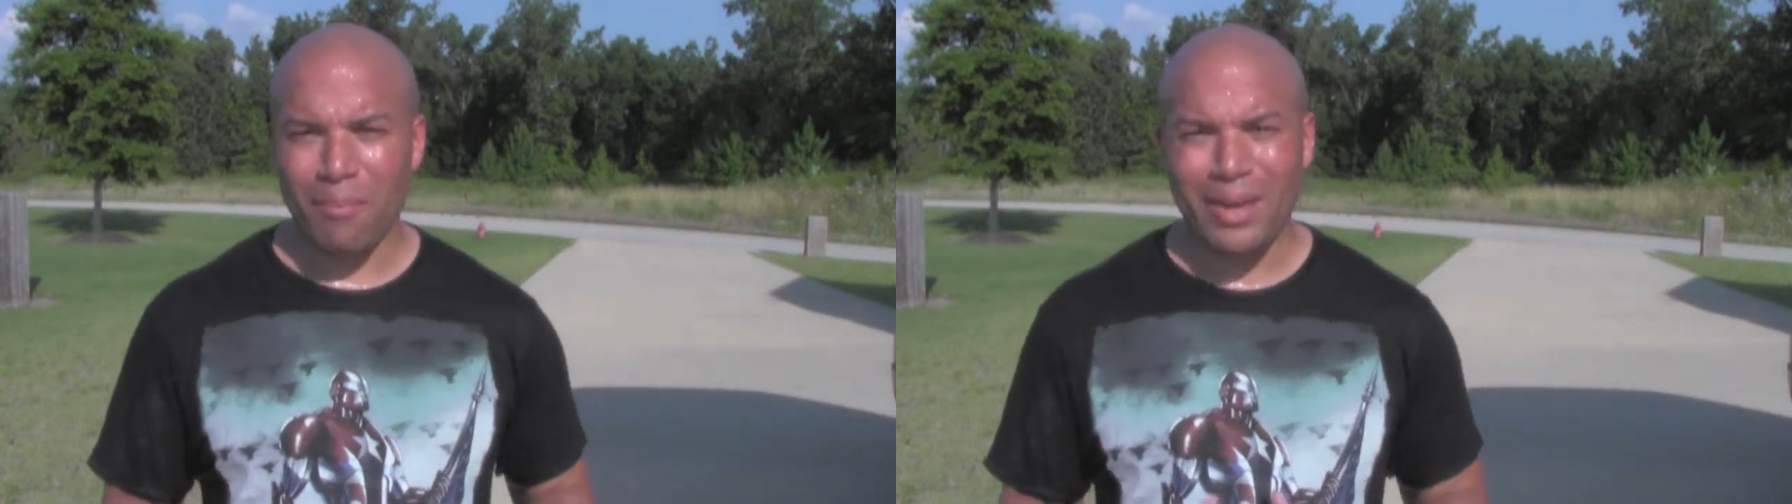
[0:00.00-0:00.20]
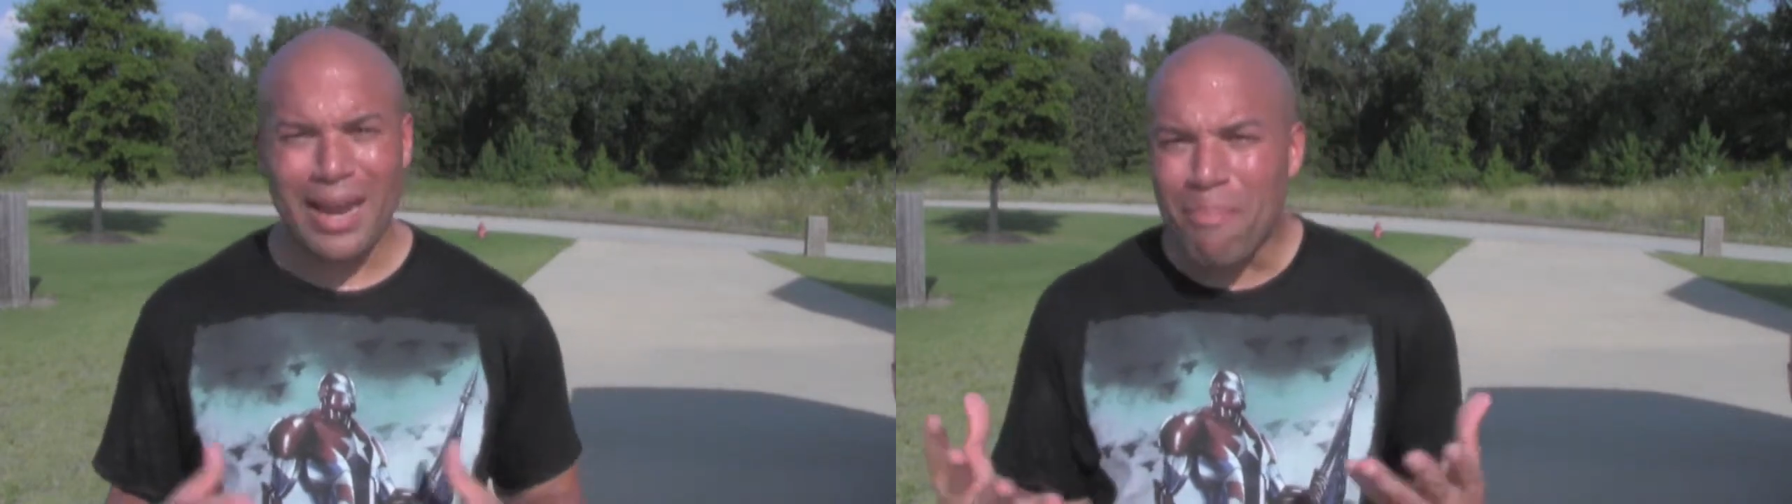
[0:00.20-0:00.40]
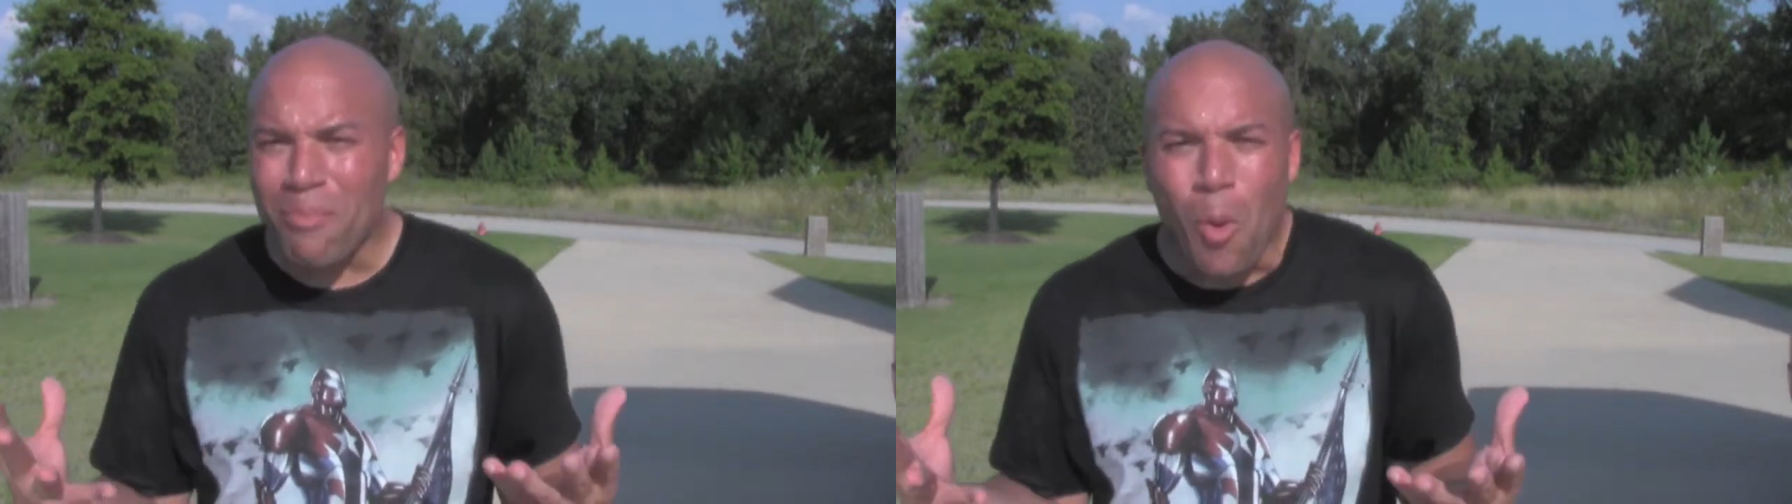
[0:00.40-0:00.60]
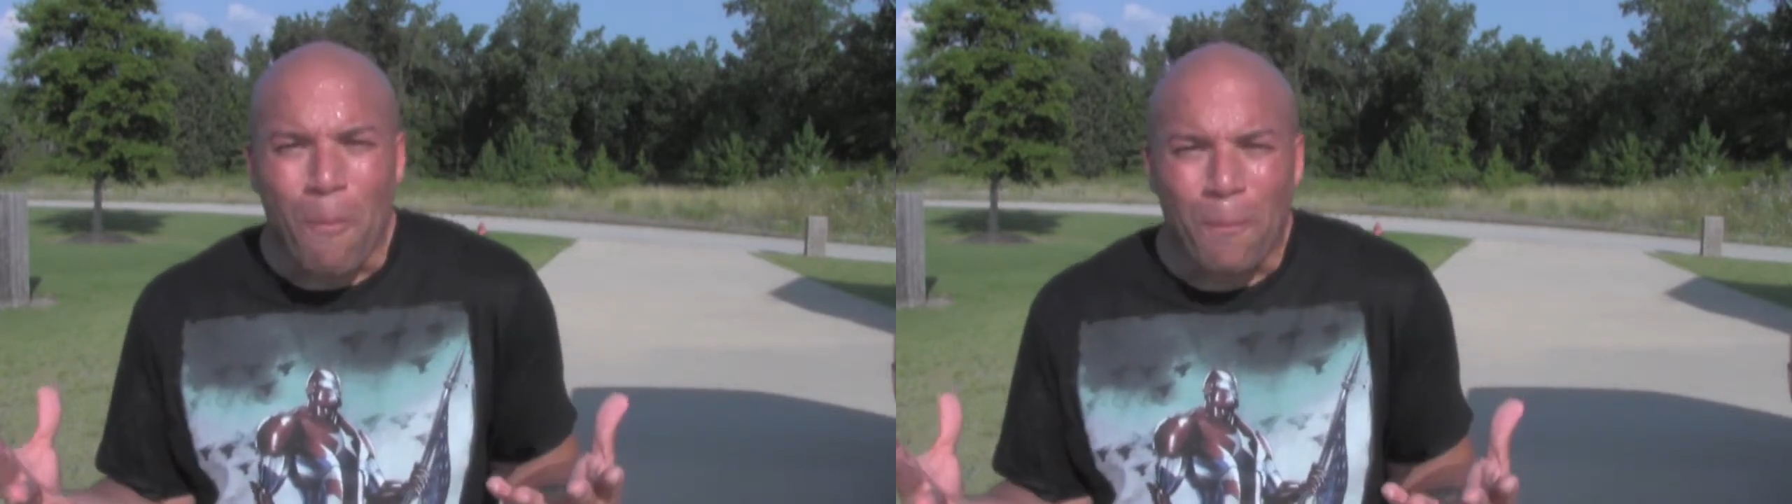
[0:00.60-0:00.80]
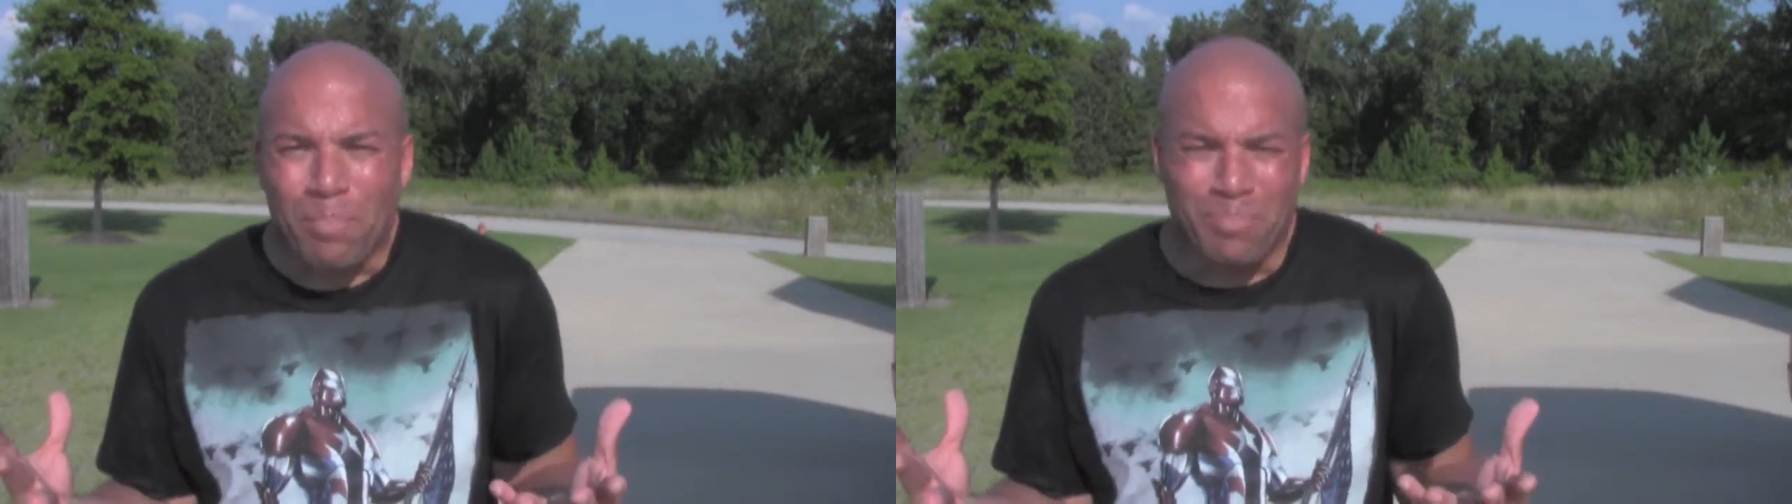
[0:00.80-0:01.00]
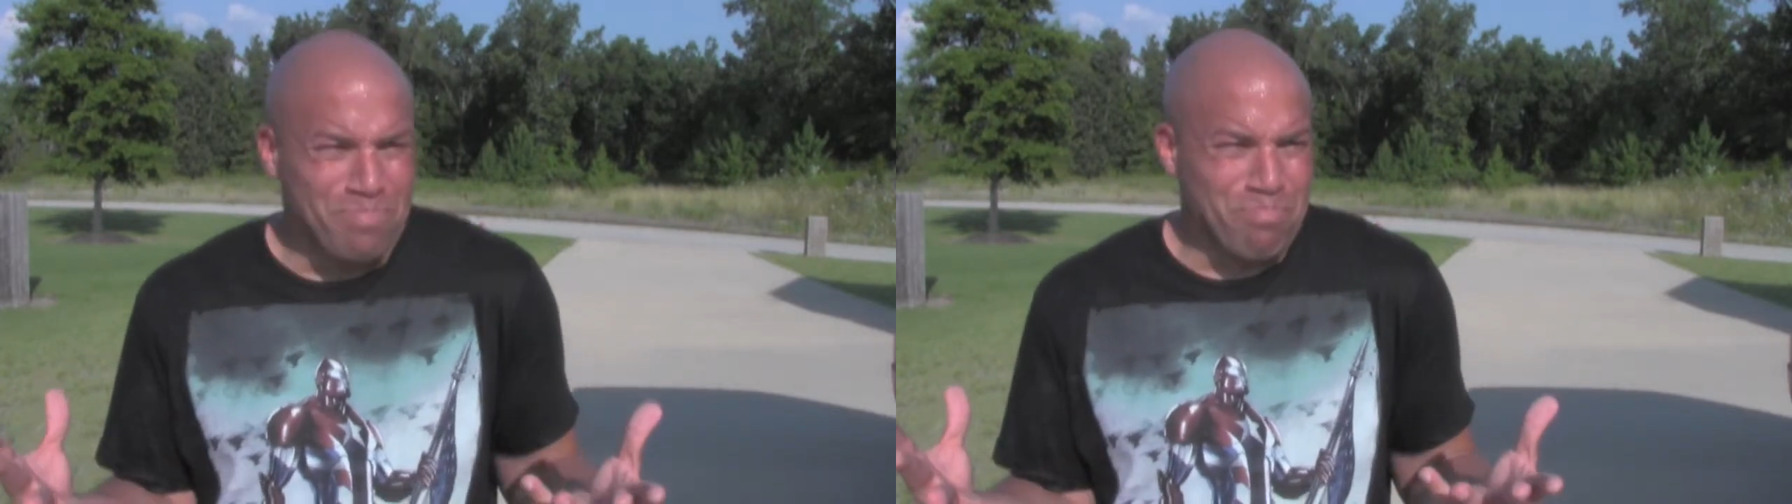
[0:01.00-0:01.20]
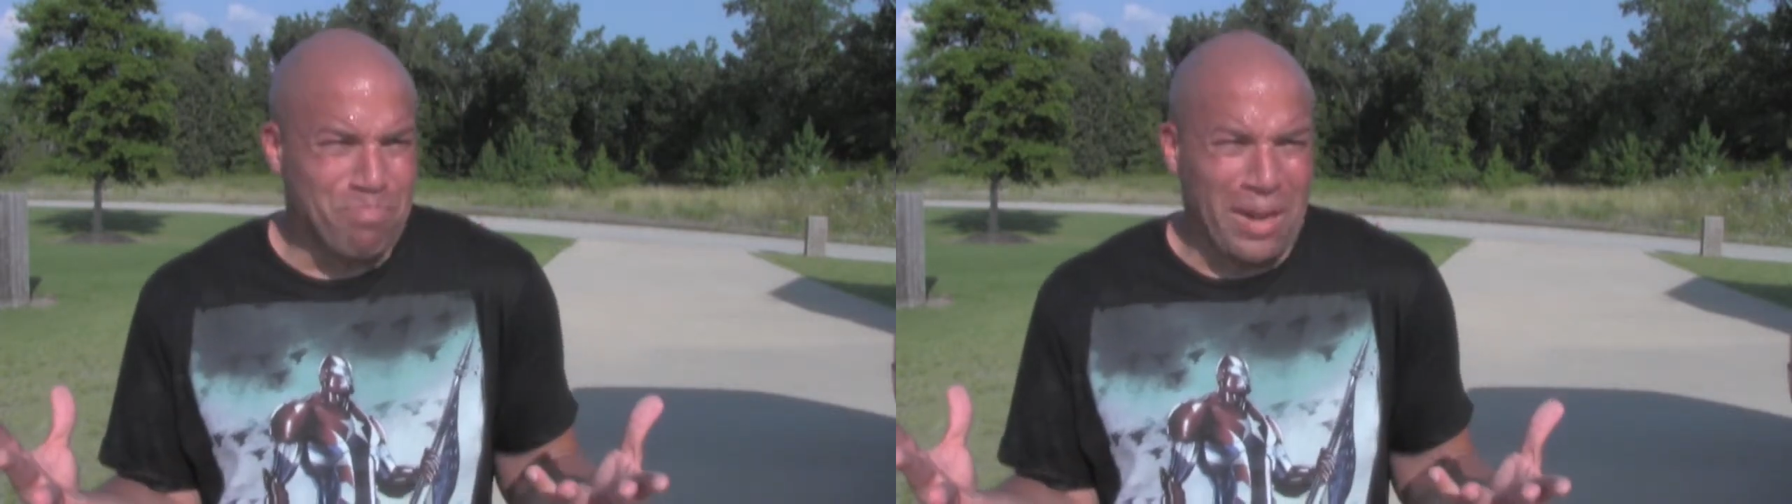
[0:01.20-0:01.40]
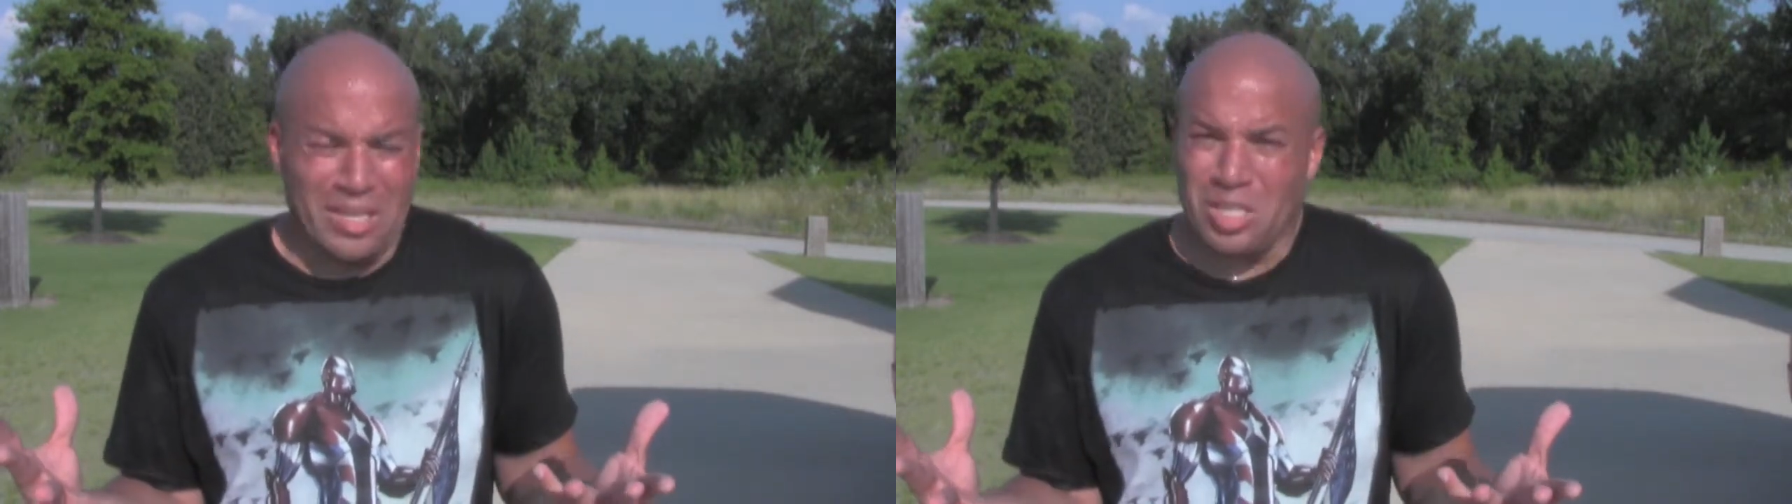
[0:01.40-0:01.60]
I mean, I'm
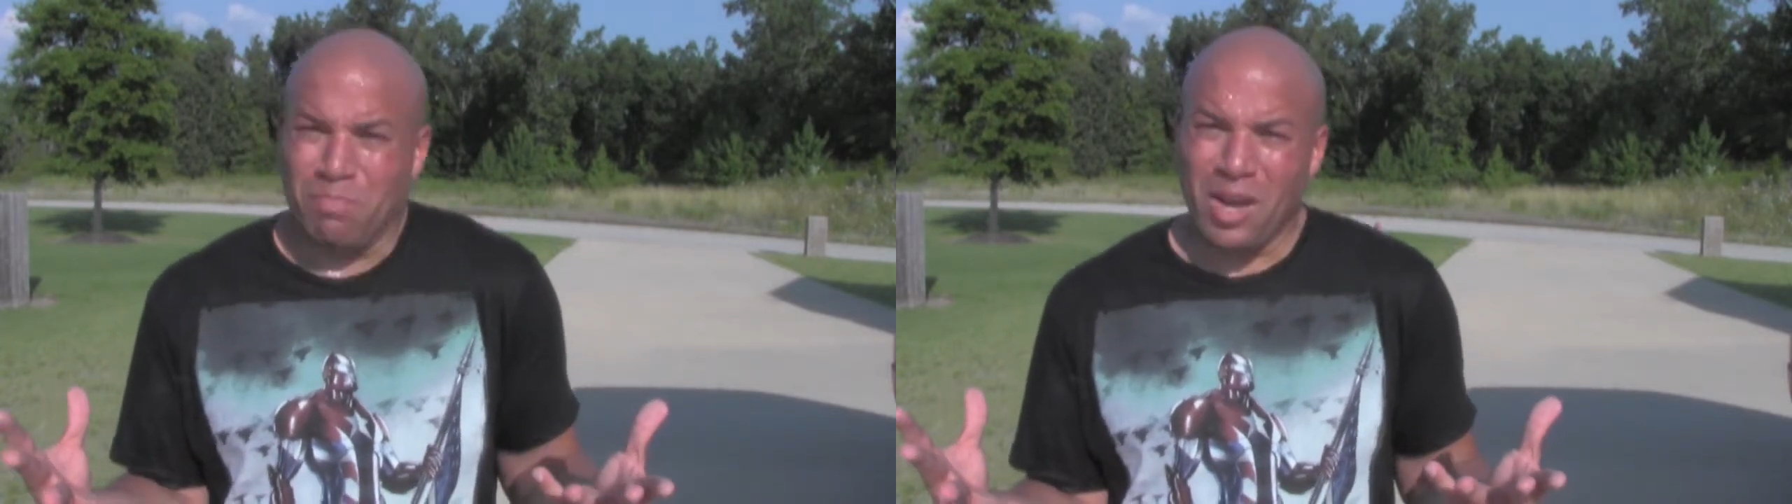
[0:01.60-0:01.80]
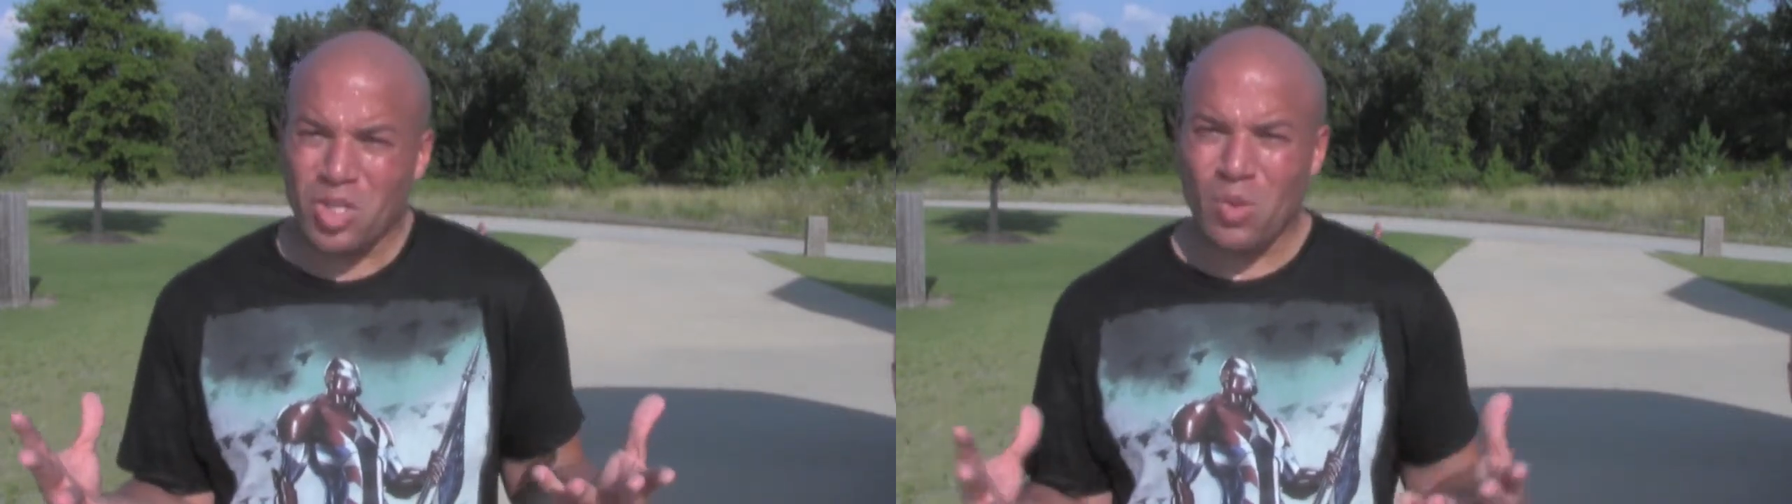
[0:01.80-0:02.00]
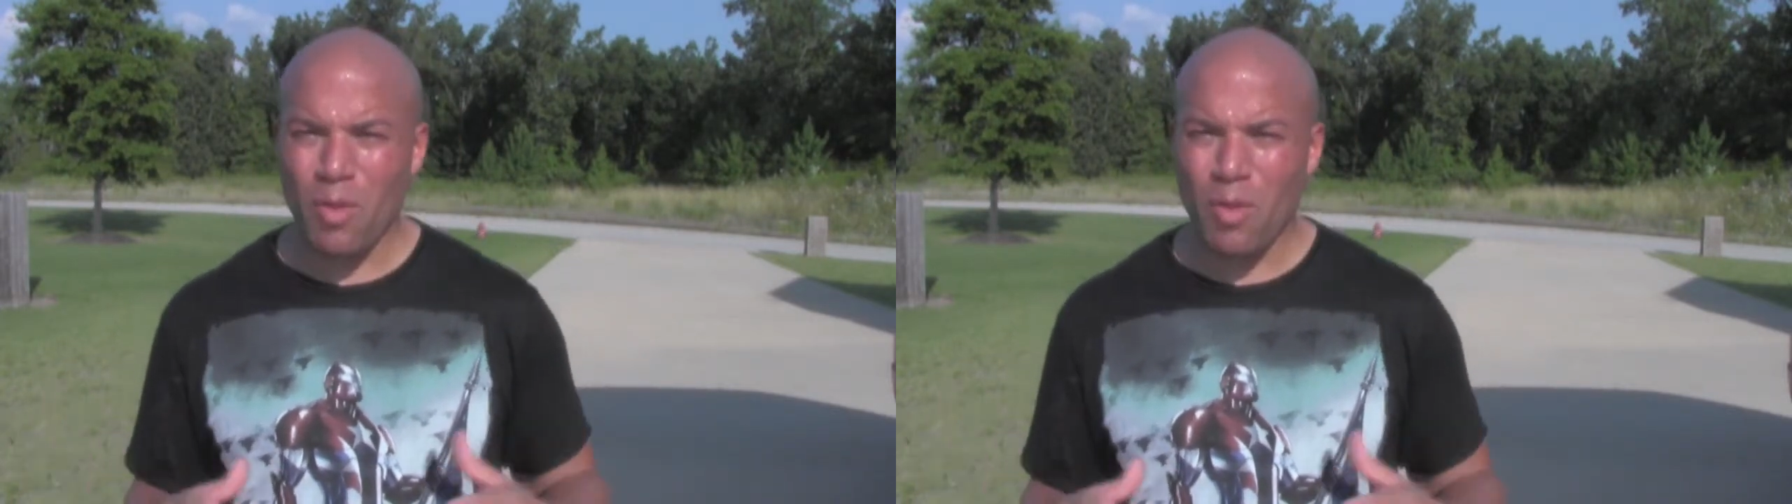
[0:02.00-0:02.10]
nobody special.